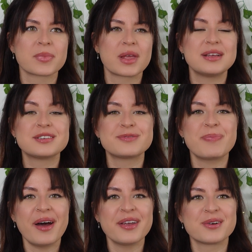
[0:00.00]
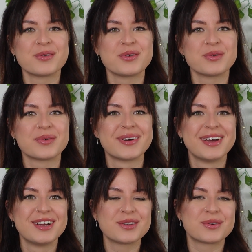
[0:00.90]
inspire you
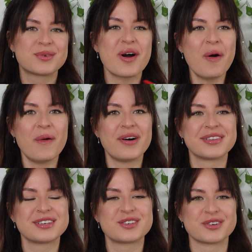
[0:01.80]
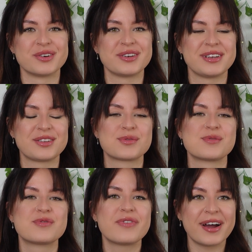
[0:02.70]
to go on this journey to
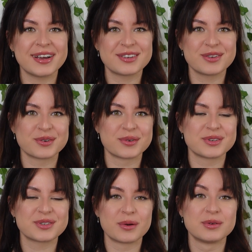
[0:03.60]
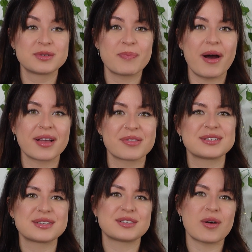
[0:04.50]
find your soul's path.
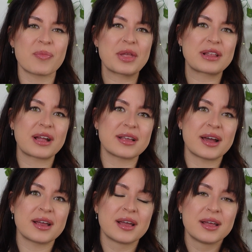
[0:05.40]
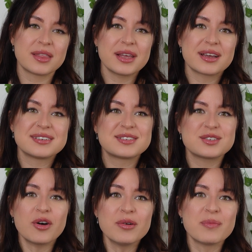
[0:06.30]
This is something that I think is
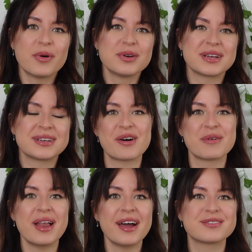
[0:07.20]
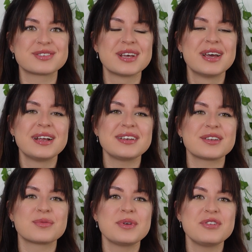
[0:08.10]
so important in our lives,
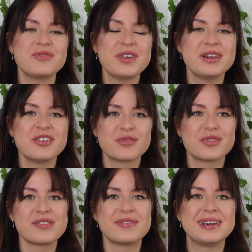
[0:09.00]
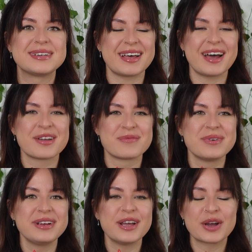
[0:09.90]
that we feel fulfilled. I
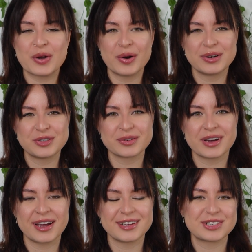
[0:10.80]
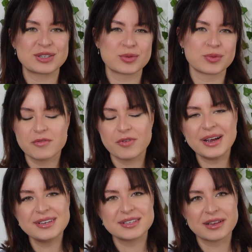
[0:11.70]
really encourage you guys to
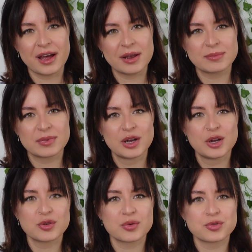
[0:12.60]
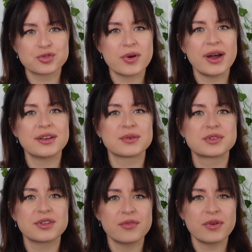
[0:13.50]
find the time to try those
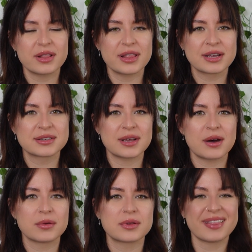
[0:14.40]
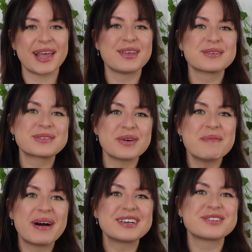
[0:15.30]
different things out. Thank you so
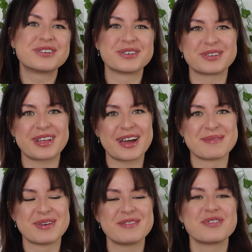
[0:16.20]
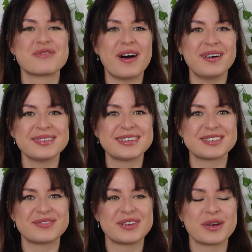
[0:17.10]
much for your time. If you found this
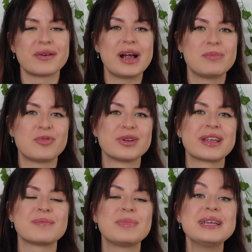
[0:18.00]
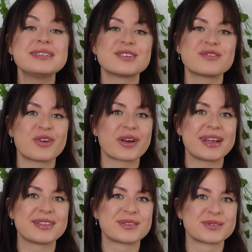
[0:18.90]
video helpful, then please don't
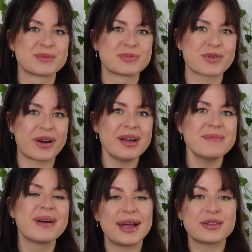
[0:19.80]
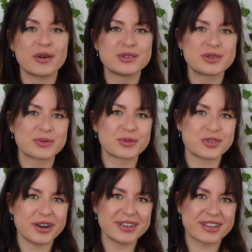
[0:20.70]
forget to subscribe and also to
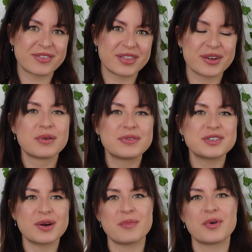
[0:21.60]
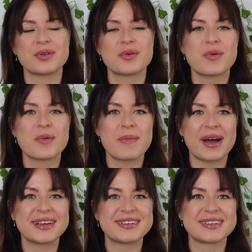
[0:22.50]
share that video with someone who
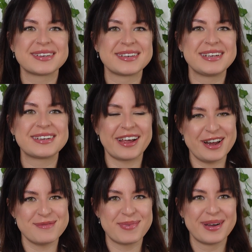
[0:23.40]
might need help